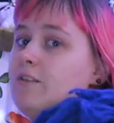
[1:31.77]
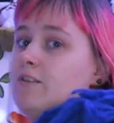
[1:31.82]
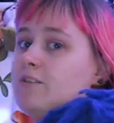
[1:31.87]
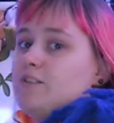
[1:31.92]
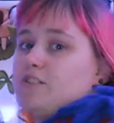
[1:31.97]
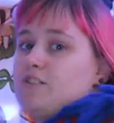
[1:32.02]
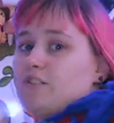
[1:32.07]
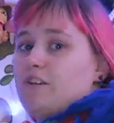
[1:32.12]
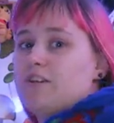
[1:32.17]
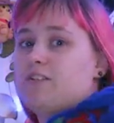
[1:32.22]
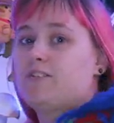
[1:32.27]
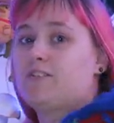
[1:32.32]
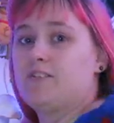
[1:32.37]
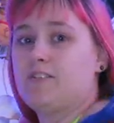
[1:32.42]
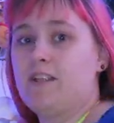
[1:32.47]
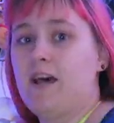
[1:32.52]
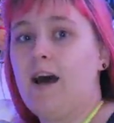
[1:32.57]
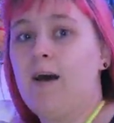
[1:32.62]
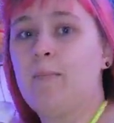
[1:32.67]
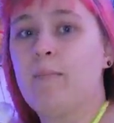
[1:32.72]
this dress
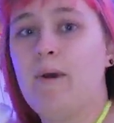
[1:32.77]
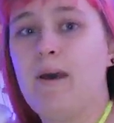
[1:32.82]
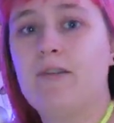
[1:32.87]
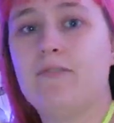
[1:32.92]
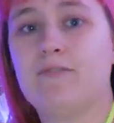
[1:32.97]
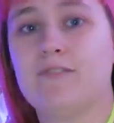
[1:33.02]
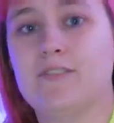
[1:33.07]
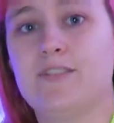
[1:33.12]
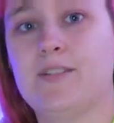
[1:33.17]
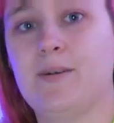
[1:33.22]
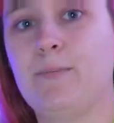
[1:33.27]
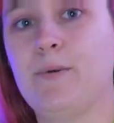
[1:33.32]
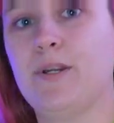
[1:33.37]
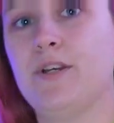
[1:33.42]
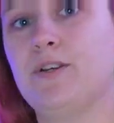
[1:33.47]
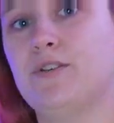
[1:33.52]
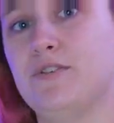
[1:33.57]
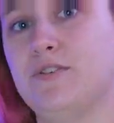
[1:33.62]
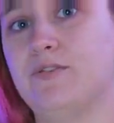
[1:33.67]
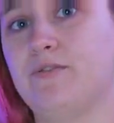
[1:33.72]
is not meant for
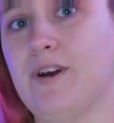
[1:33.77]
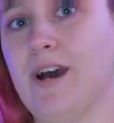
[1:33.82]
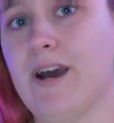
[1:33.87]
somebody who's